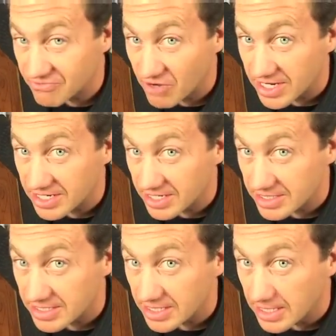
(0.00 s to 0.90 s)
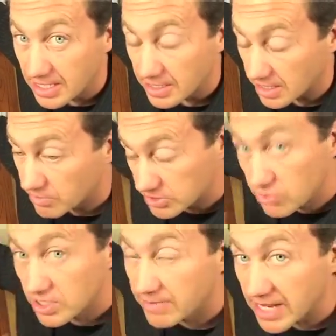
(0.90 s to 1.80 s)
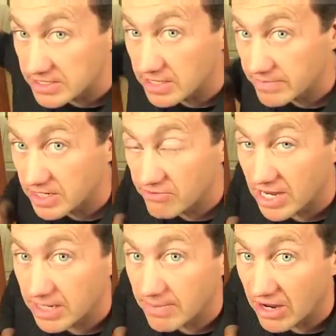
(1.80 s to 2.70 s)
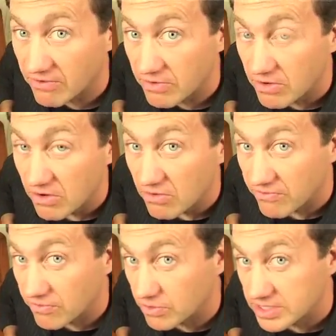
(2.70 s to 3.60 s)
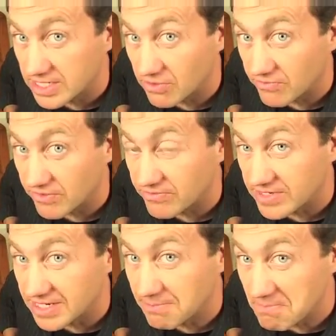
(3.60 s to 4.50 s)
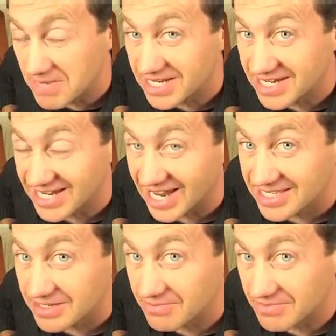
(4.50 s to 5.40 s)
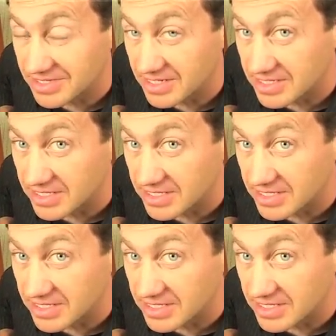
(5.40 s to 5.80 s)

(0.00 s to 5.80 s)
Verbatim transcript: in radius, then we're talking about something around about forty or fifty million atoms in